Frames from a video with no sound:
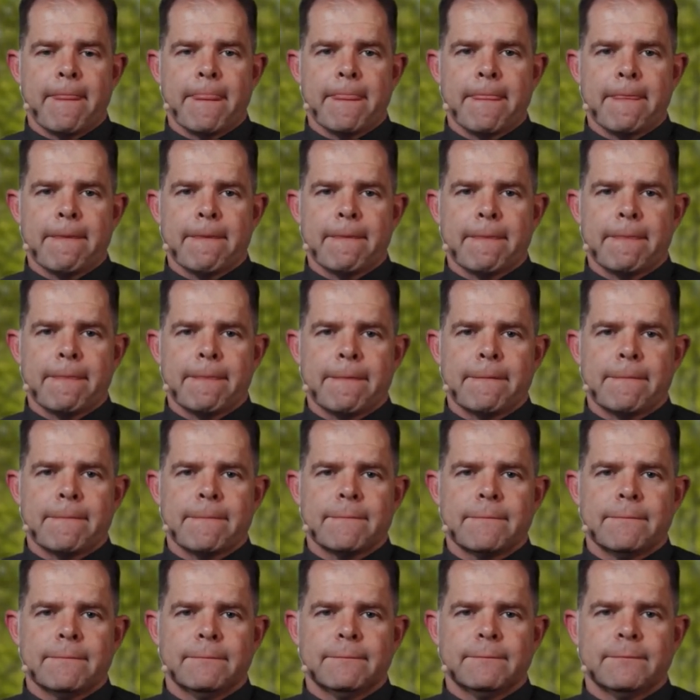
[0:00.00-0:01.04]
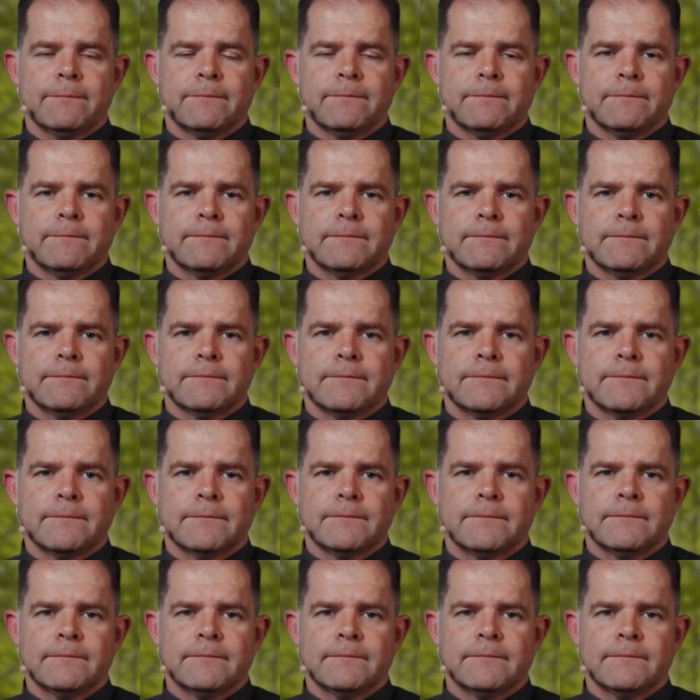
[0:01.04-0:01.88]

Nothing is said.